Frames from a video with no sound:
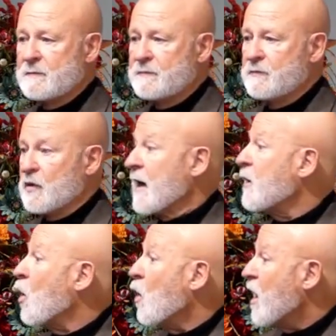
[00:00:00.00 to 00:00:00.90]
But I
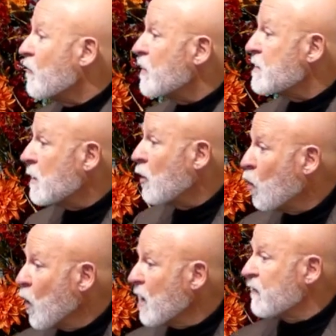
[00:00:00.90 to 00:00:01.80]
know every single
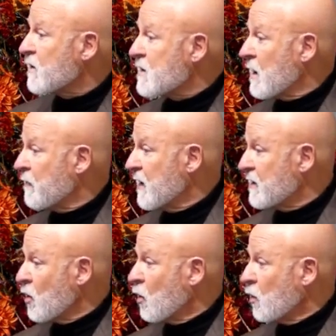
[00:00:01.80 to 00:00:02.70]
one of us have been
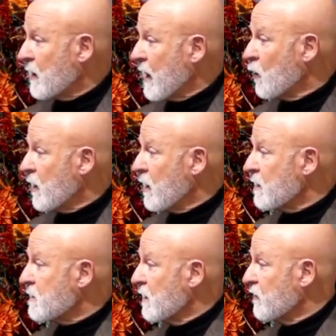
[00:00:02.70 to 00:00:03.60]
told how we
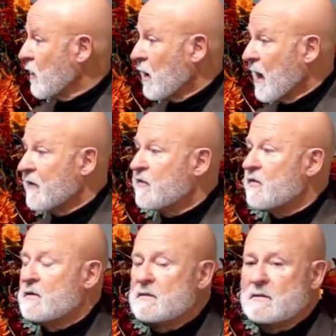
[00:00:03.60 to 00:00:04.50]
ought to live our life.
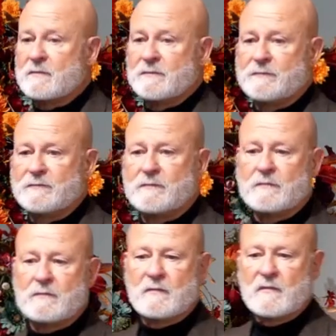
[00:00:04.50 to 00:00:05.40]

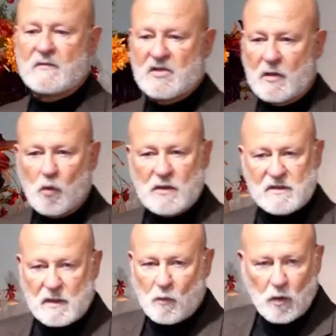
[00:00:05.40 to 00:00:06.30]
Someone
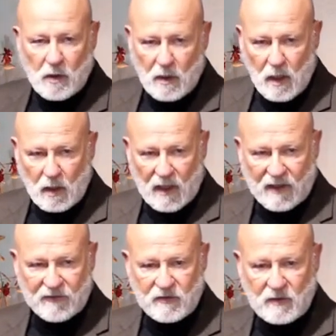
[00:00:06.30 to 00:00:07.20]
somewhere in our
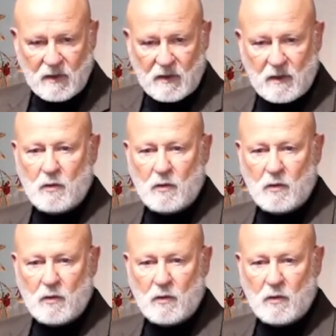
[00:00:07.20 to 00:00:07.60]
life who